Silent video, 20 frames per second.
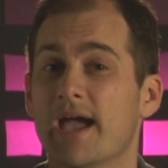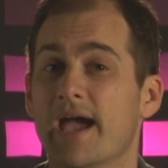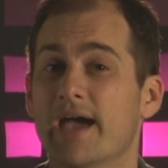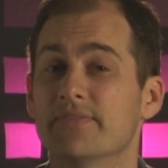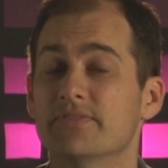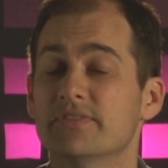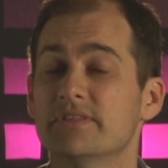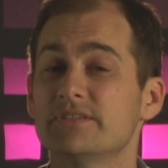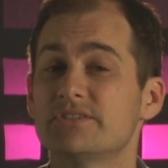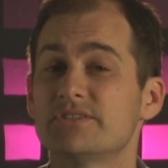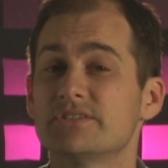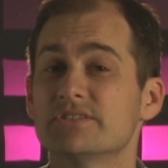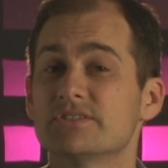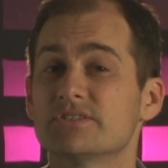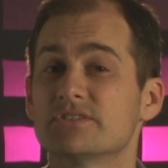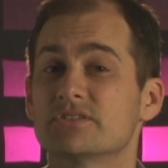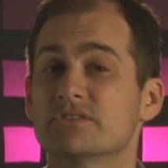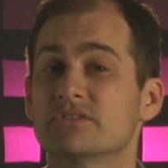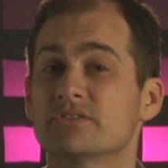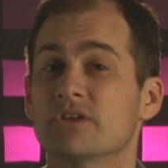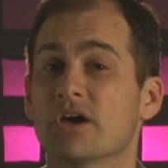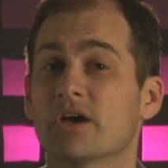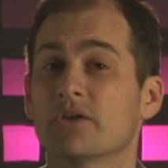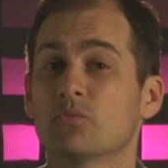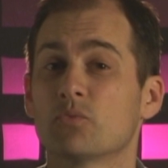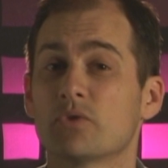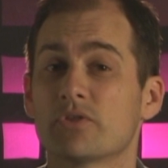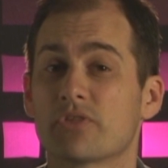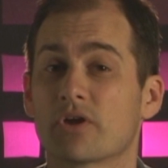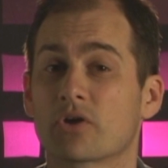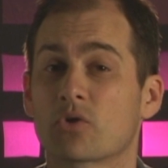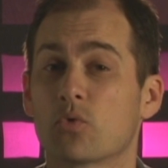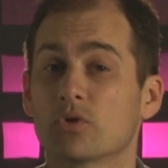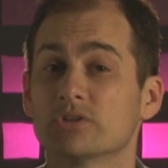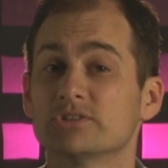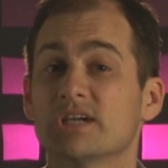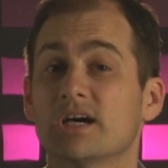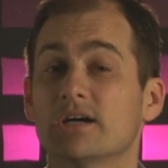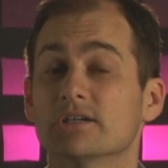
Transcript: And this is done with a quartz